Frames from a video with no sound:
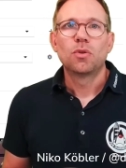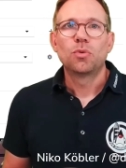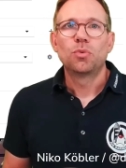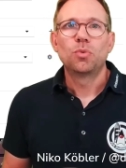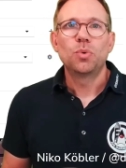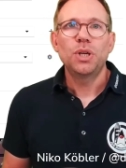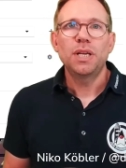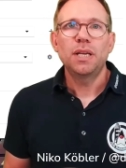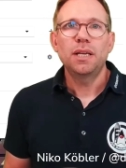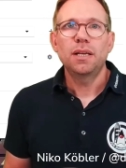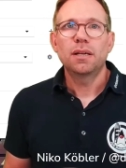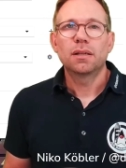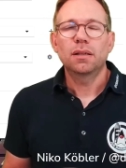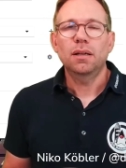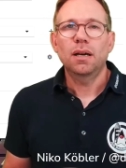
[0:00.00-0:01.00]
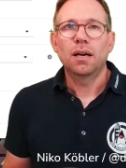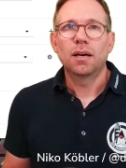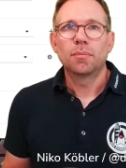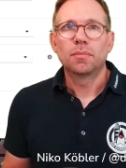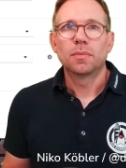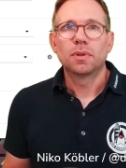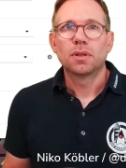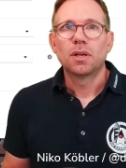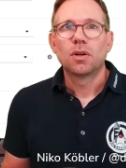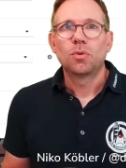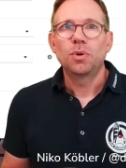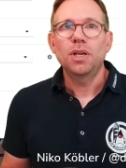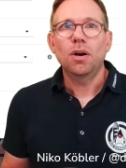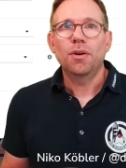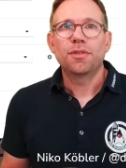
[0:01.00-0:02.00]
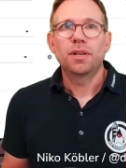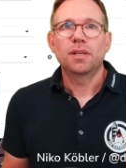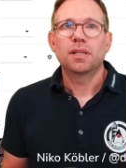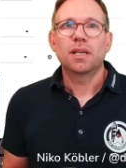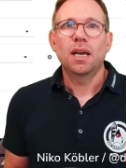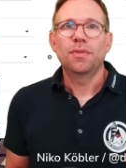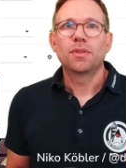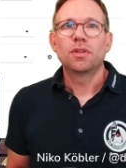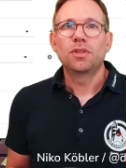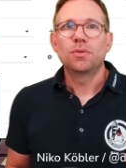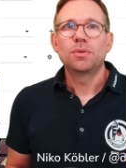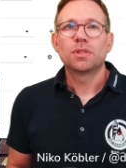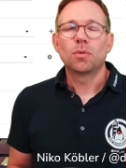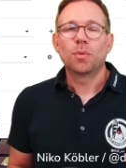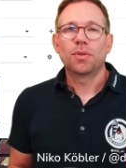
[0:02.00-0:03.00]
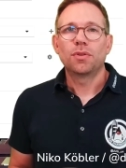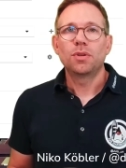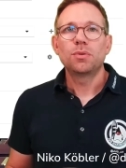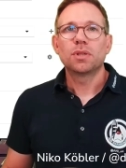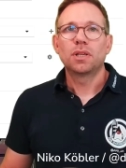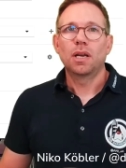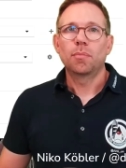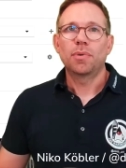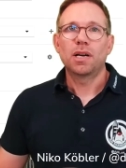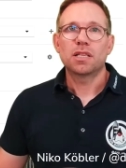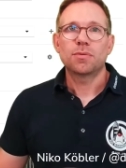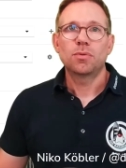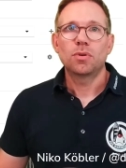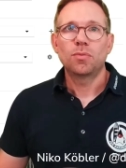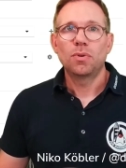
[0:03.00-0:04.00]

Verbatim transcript: re-authenticate the user with username password.